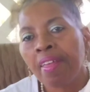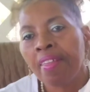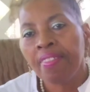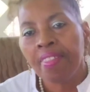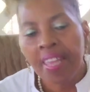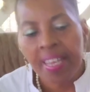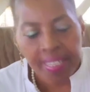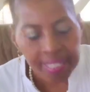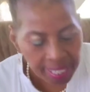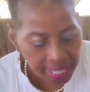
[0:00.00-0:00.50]
and
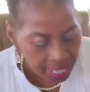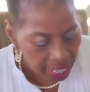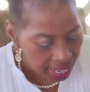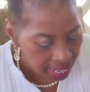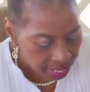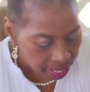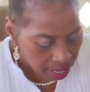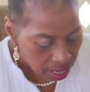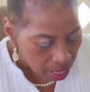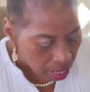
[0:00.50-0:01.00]
that's it
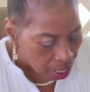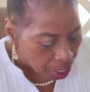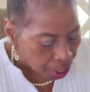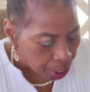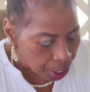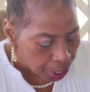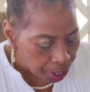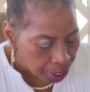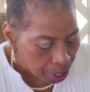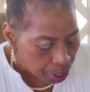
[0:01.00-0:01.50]

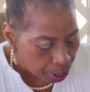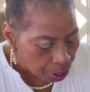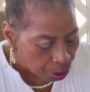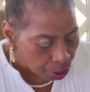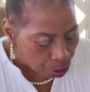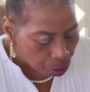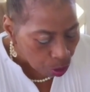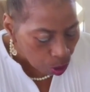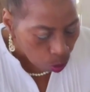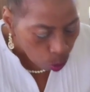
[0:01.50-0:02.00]
just a
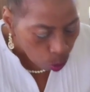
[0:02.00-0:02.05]
little